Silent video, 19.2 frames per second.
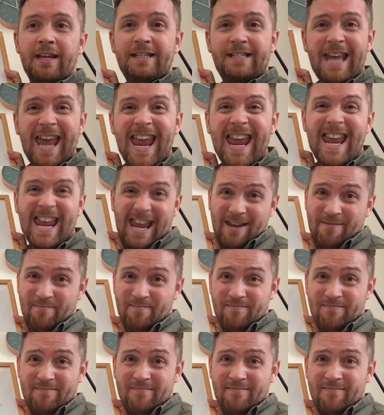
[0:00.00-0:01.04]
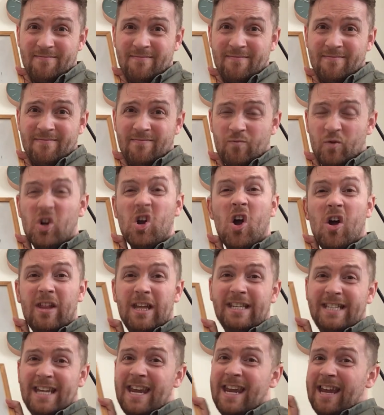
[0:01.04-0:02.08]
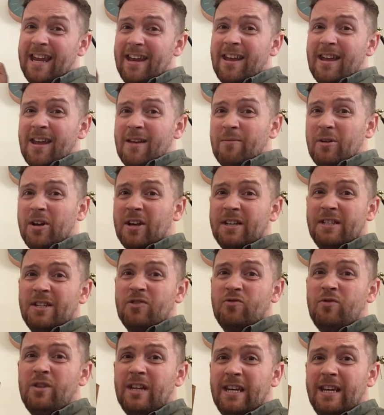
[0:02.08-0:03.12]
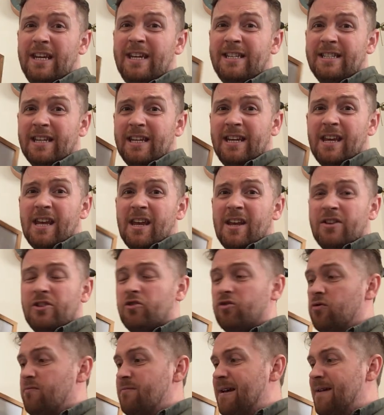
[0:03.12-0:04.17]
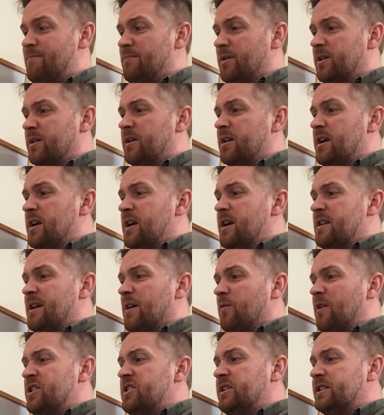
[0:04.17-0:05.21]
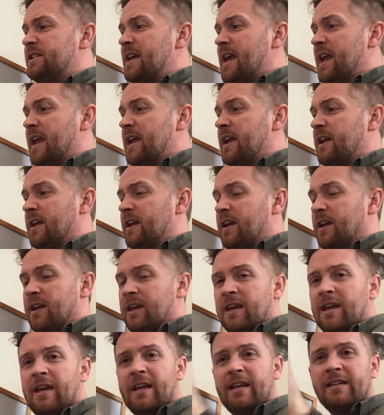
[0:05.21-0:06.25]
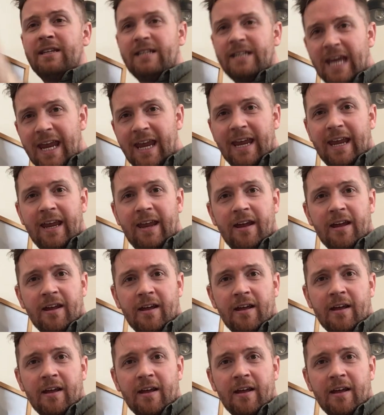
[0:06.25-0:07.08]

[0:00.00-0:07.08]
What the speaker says: T. We call it T because it's really easy to remember that when you say T,